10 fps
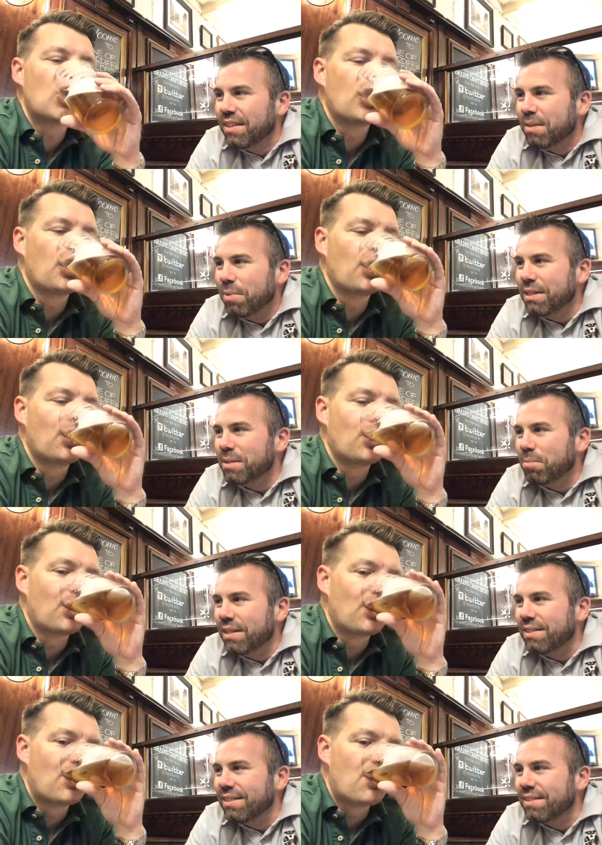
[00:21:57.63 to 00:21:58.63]
Speaker 1: back to
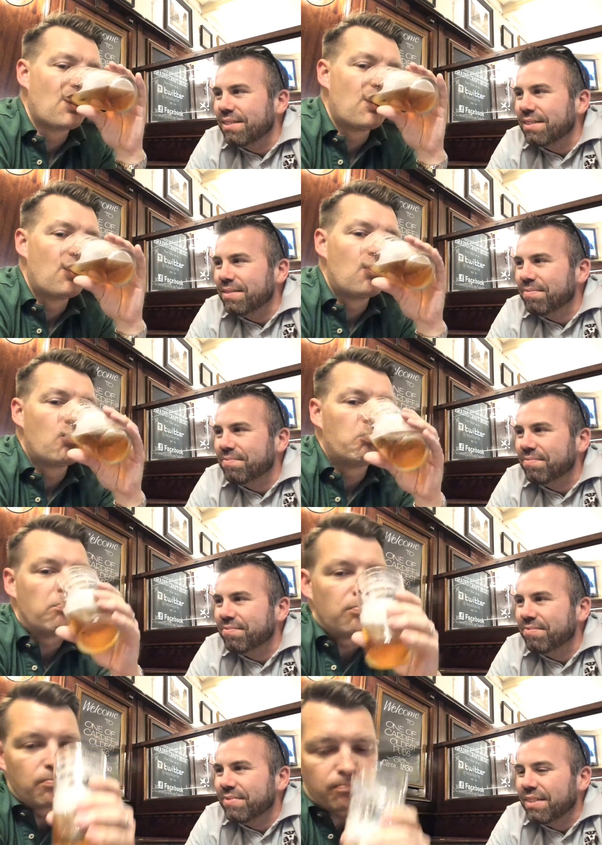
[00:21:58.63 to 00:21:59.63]
basics,
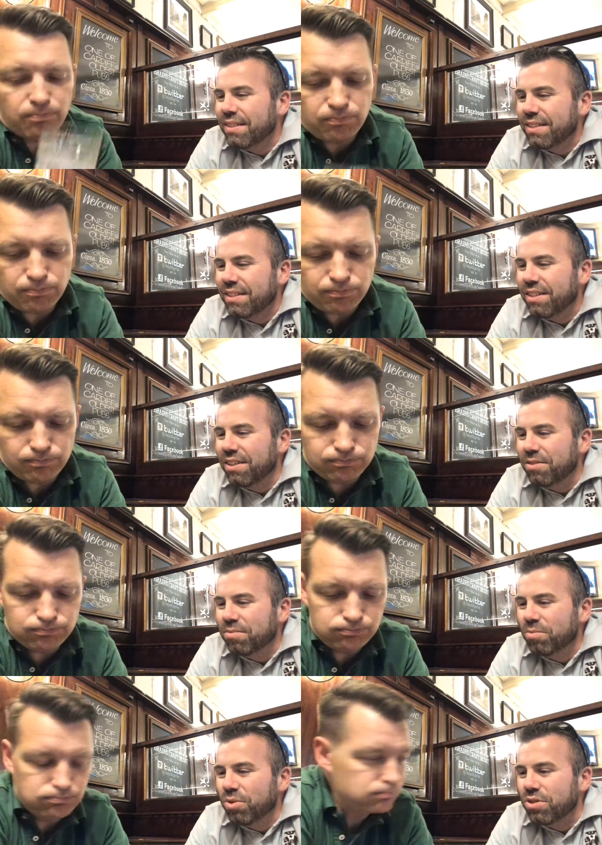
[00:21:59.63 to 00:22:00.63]
no
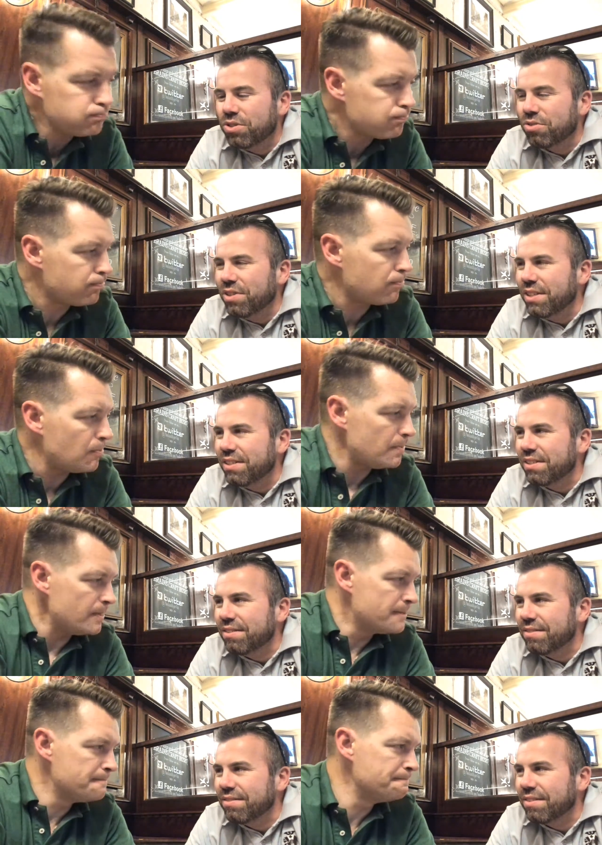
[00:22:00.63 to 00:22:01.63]
woods, trees,
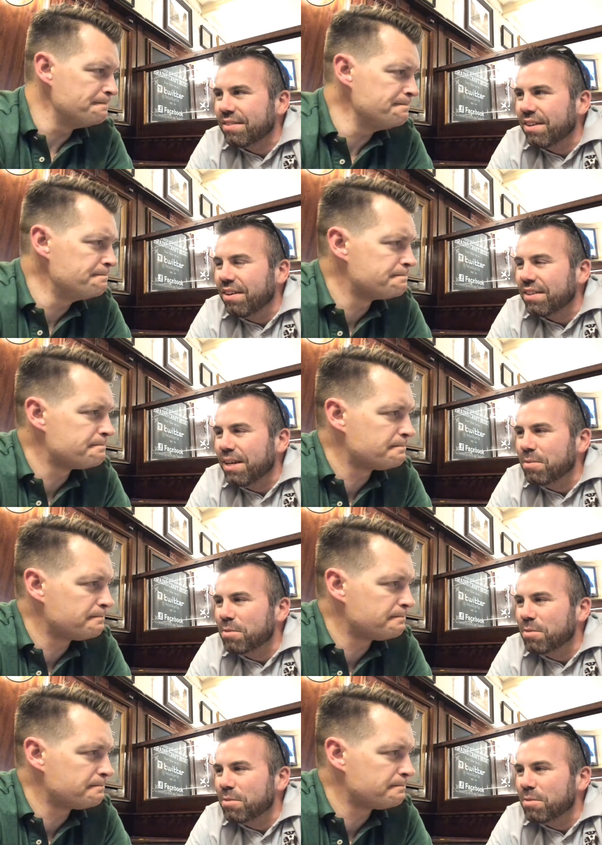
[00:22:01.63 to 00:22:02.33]
card games,